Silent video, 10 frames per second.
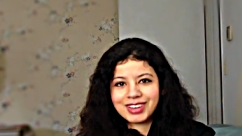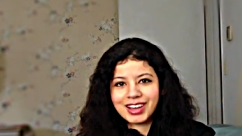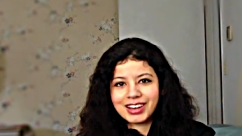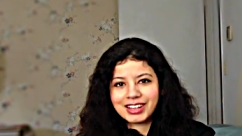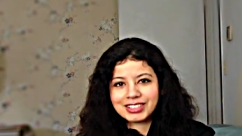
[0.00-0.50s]

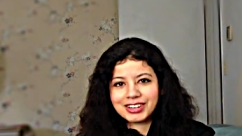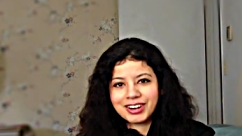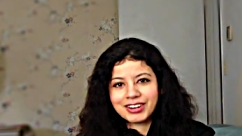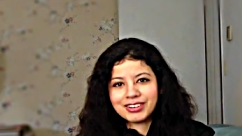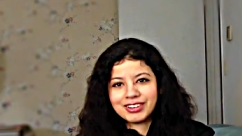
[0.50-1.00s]
I'd like to hear
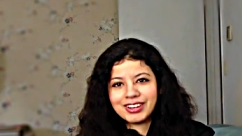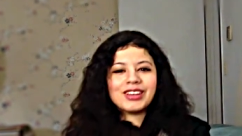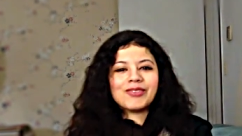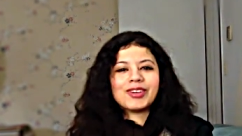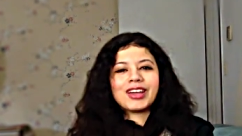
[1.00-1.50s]
it.
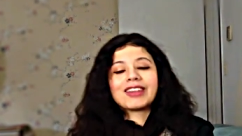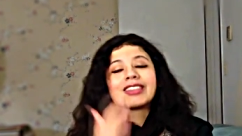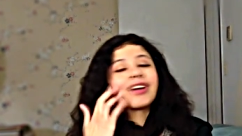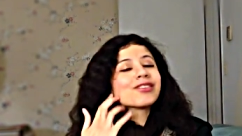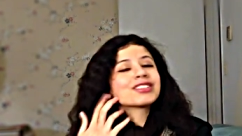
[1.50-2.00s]
But yeah,
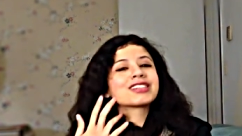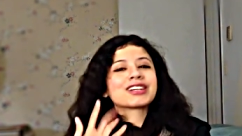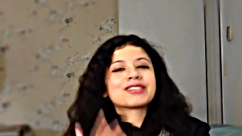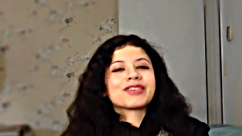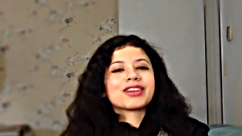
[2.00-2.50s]
that was
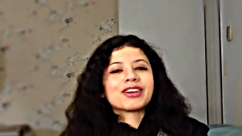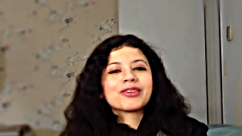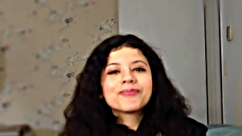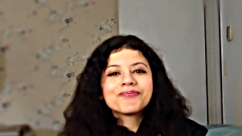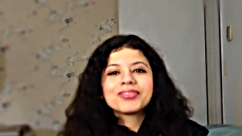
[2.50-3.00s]
today's
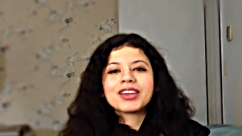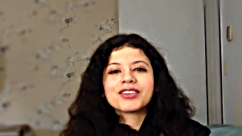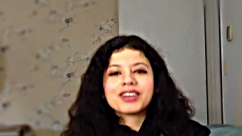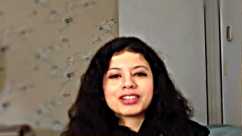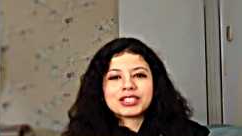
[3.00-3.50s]
video. Thank
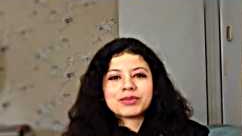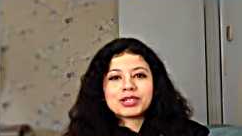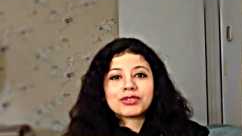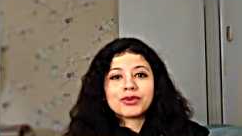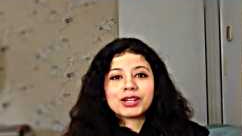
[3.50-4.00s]
you guys so
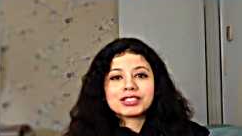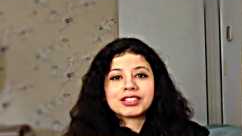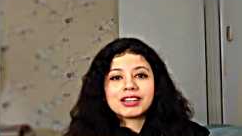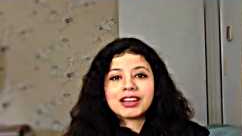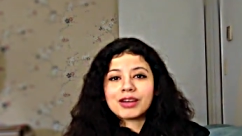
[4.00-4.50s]
much for
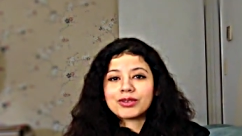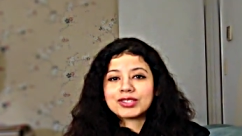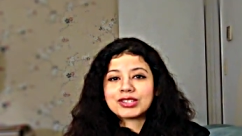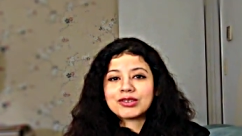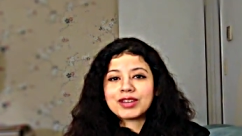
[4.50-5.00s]
watching, and I will
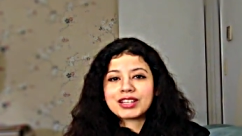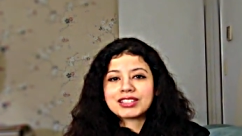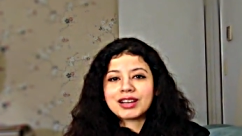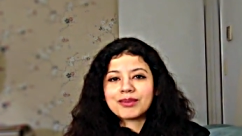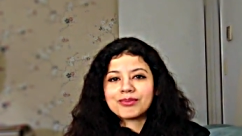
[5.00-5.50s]
see you next
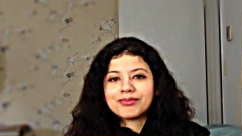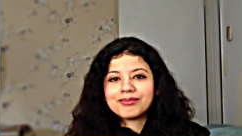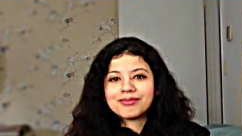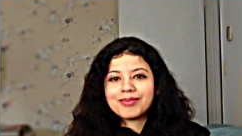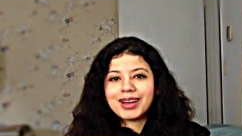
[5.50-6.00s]
time.
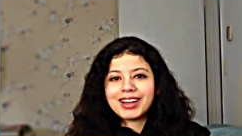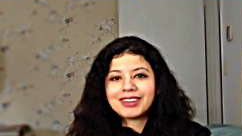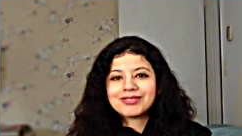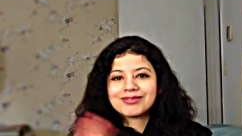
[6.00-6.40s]
Bye!